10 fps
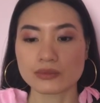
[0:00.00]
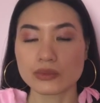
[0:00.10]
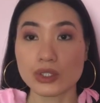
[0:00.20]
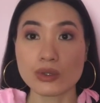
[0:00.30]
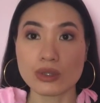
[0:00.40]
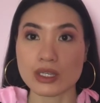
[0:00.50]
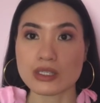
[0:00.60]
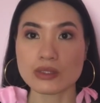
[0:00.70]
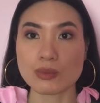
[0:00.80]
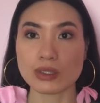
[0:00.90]
do
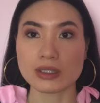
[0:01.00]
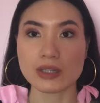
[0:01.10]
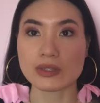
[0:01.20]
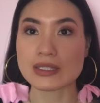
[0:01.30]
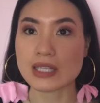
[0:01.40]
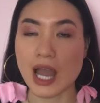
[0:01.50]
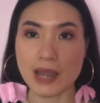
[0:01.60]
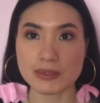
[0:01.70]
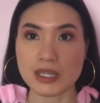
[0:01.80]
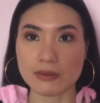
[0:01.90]
this with different
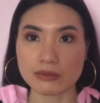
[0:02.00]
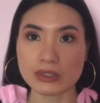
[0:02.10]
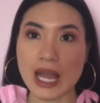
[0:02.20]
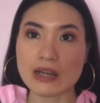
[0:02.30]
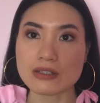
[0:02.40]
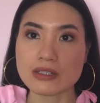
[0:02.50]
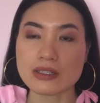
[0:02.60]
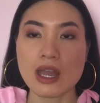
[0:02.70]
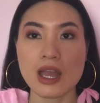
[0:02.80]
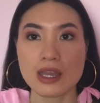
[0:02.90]
types of flowers,
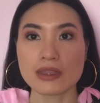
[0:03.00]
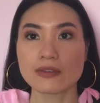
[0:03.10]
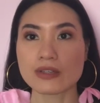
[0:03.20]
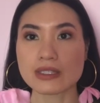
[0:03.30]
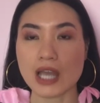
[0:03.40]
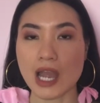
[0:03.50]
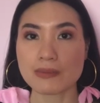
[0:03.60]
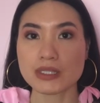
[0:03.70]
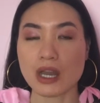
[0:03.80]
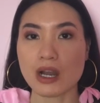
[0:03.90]
different types
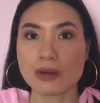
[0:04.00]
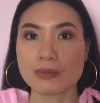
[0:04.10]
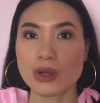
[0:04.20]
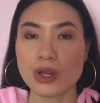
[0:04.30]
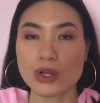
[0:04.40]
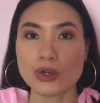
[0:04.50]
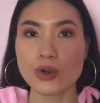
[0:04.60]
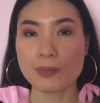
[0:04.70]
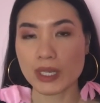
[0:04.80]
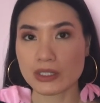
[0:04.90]
of
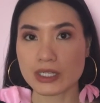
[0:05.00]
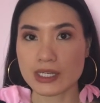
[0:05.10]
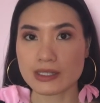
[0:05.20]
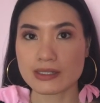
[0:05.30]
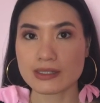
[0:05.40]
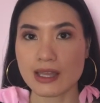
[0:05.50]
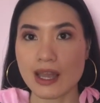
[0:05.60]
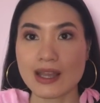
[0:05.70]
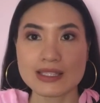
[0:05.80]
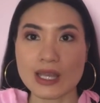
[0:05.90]
hoop earrings.
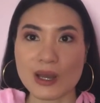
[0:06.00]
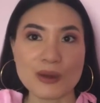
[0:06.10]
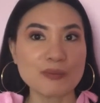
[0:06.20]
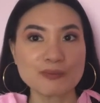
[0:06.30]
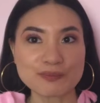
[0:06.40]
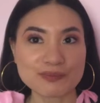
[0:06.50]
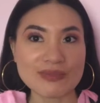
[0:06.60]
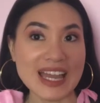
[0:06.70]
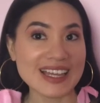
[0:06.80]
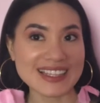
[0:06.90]
So
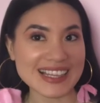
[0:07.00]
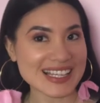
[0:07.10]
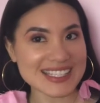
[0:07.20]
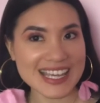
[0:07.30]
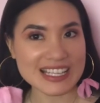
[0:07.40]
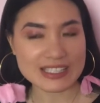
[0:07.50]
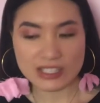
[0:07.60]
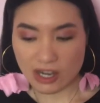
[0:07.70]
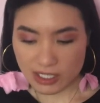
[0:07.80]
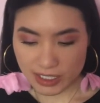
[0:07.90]
let's get
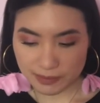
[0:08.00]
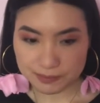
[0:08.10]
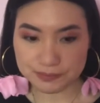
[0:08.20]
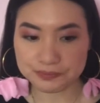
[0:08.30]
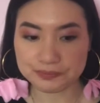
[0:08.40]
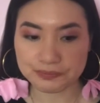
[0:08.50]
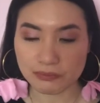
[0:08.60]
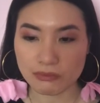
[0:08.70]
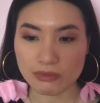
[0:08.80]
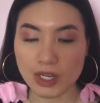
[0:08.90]
started.
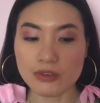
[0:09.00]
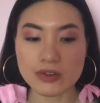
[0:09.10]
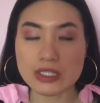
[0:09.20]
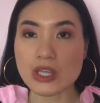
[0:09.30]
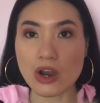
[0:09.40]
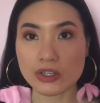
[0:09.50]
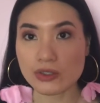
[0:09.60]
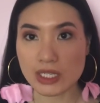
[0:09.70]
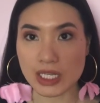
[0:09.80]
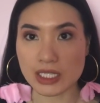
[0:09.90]
First, all you
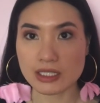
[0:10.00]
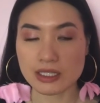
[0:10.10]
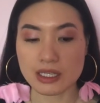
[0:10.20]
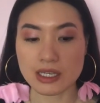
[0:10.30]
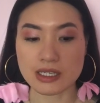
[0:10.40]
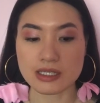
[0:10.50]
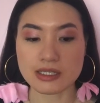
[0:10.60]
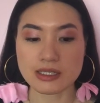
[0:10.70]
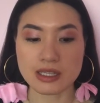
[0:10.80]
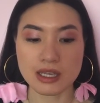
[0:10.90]
need is
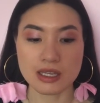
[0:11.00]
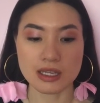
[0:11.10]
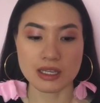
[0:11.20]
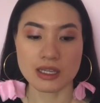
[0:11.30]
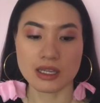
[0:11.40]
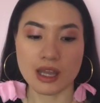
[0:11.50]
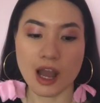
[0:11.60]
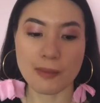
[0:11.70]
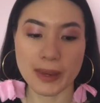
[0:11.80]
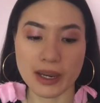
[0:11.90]
a
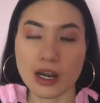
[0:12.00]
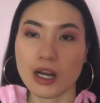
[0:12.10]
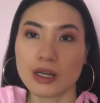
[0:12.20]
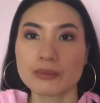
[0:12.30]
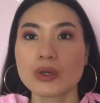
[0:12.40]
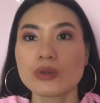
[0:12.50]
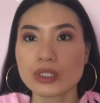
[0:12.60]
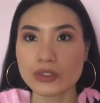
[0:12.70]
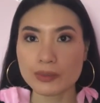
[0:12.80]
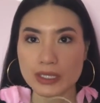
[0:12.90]
pair of hula
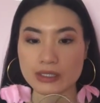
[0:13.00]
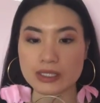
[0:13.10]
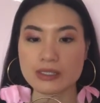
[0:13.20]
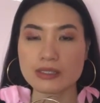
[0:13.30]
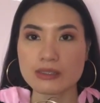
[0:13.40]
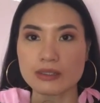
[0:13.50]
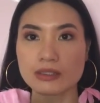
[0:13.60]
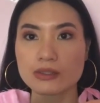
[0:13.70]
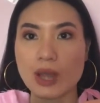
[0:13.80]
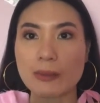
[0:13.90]
hoop earrings.
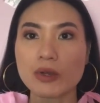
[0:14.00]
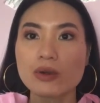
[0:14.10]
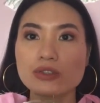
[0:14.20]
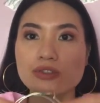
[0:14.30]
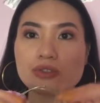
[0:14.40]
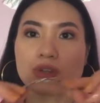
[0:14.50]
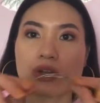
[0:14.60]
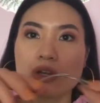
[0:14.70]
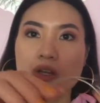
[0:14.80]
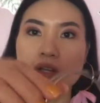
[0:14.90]
So I'm going to
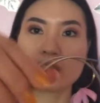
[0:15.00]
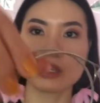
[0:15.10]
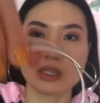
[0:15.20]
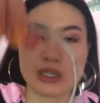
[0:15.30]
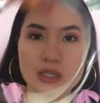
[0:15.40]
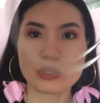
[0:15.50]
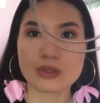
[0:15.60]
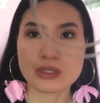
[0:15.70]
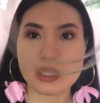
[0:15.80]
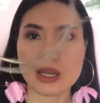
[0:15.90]
use